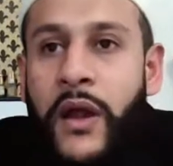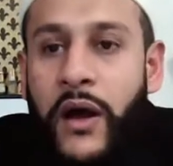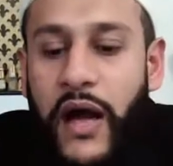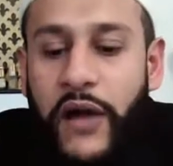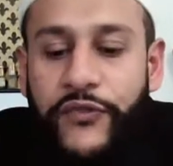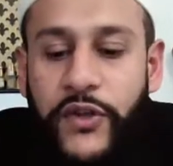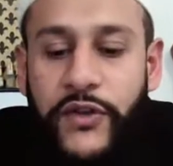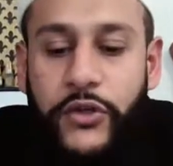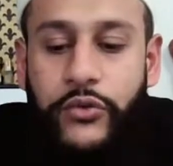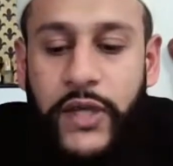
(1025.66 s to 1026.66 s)
after the
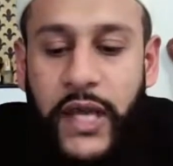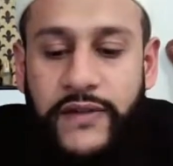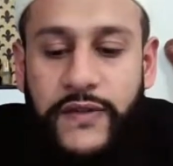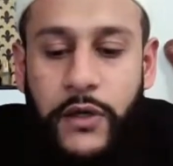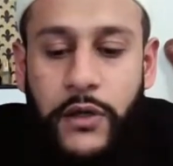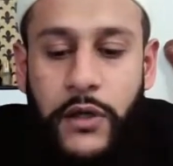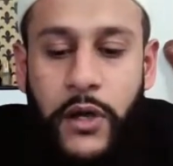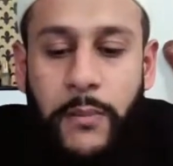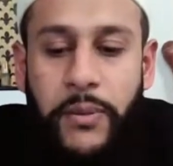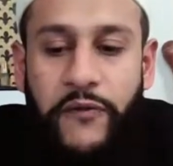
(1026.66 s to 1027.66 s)
Creator
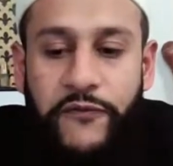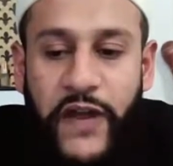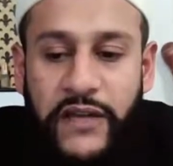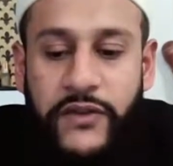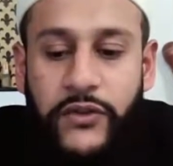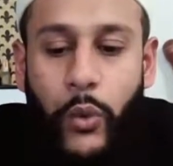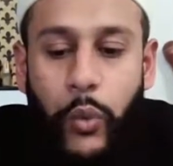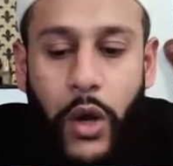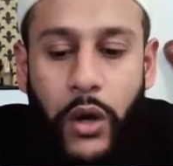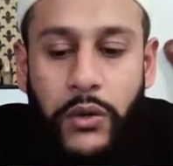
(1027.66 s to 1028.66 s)
perfected the
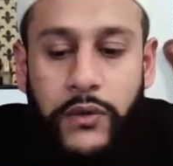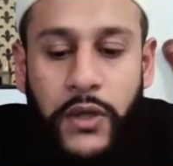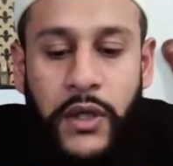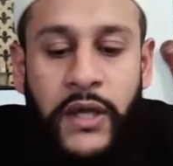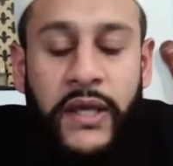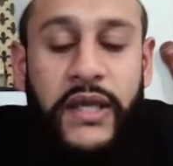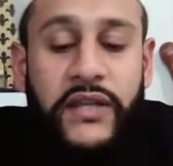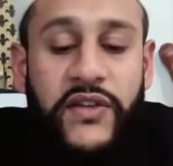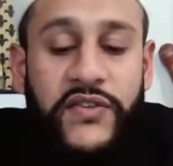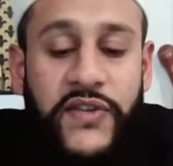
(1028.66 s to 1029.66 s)
world, he
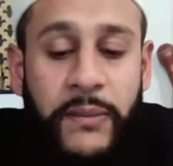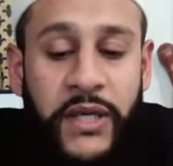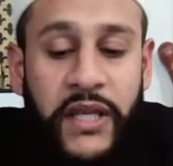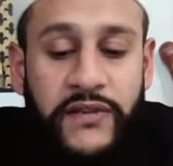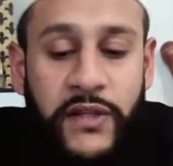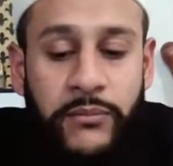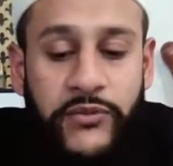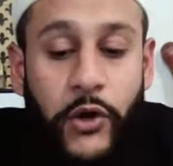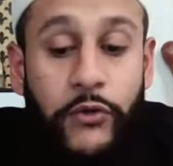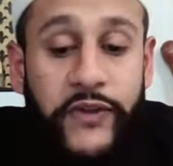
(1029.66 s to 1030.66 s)
disseminated
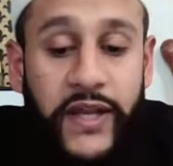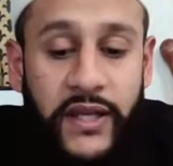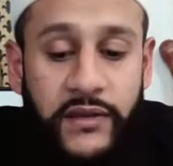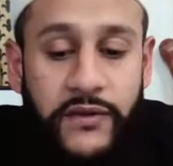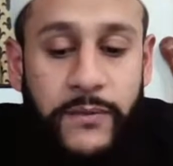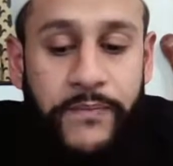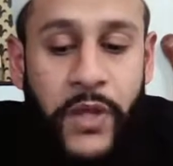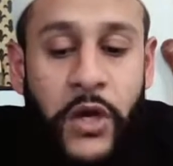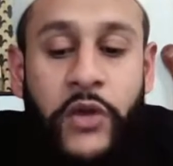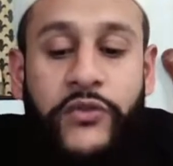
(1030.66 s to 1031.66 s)
himself in it.
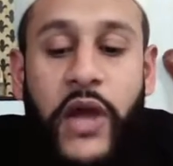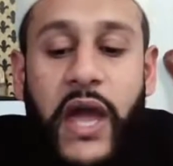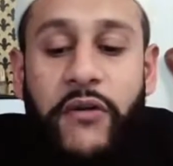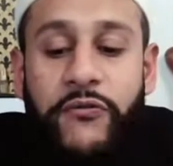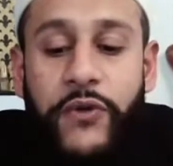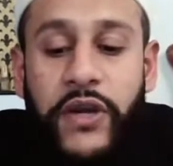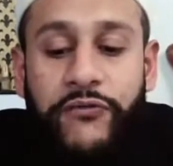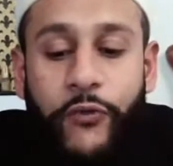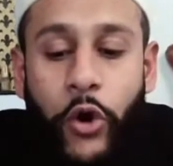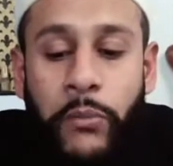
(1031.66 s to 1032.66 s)
So every
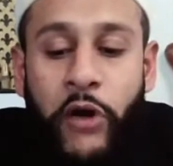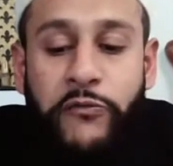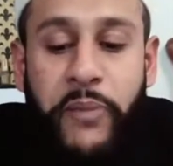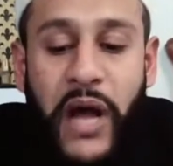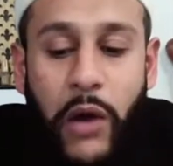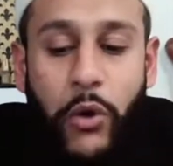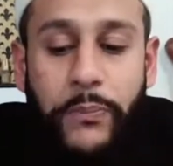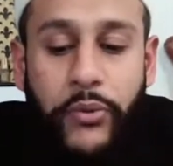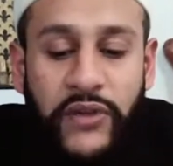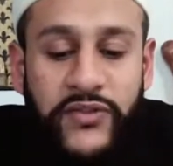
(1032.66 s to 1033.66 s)
form of power
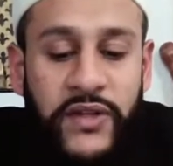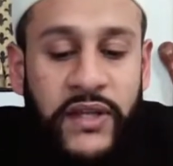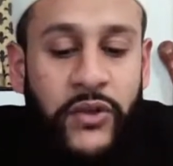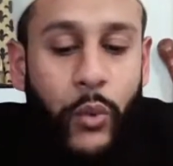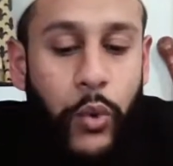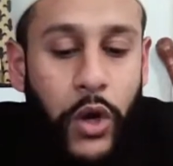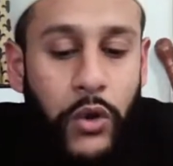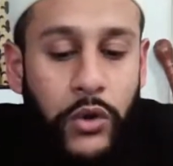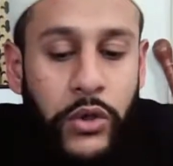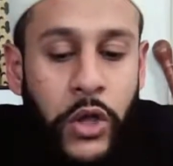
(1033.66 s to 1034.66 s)
present in the
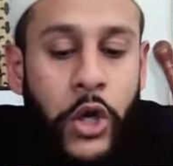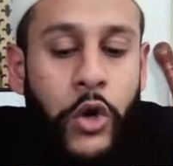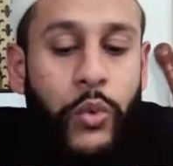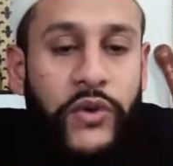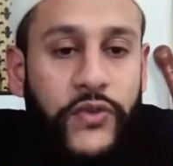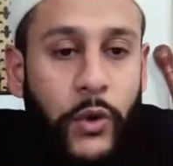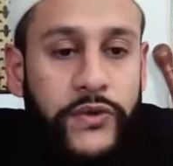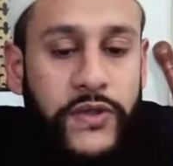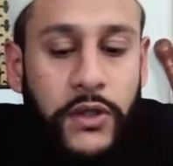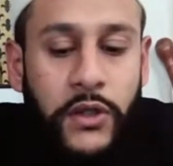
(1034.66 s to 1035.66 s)
world
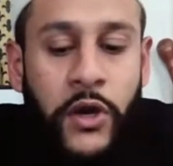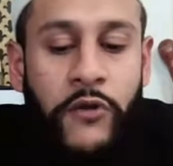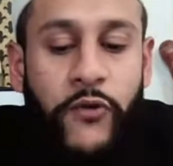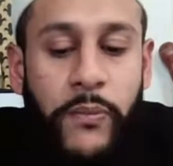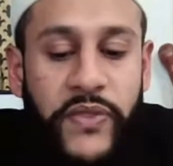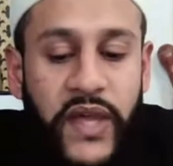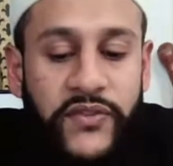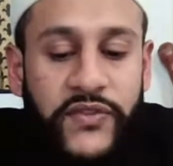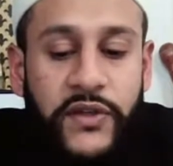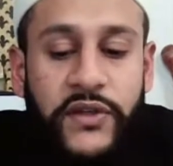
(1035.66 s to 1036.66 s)
resulted from
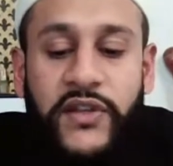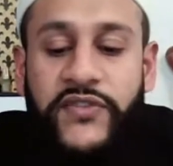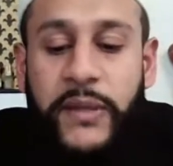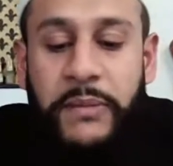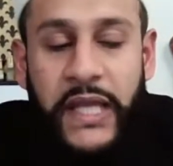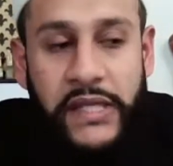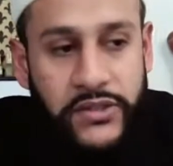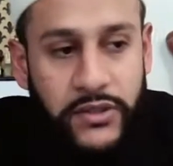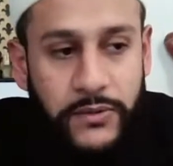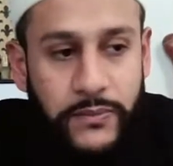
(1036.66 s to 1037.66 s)
this dissemination.